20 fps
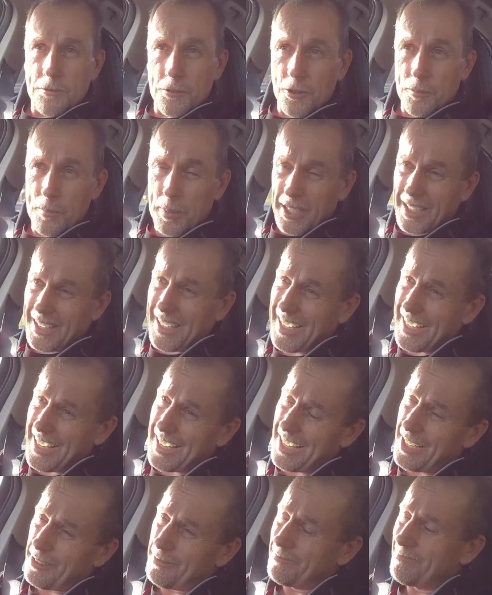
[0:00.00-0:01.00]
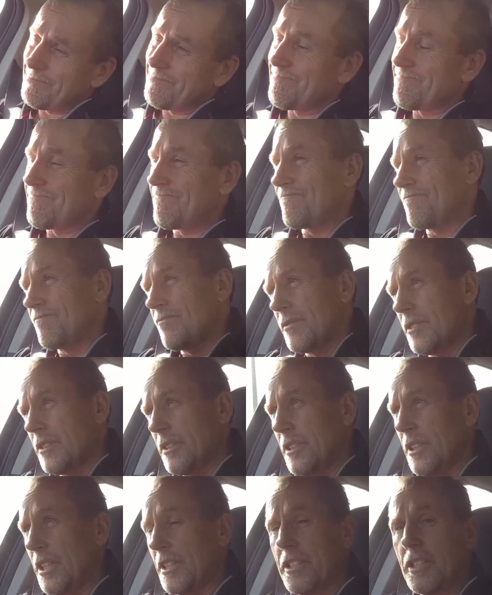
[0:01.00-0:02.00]
For a big car,
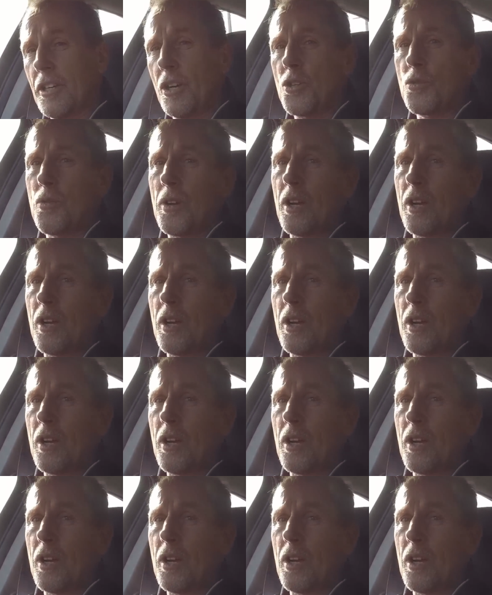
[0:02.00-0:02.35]
it goes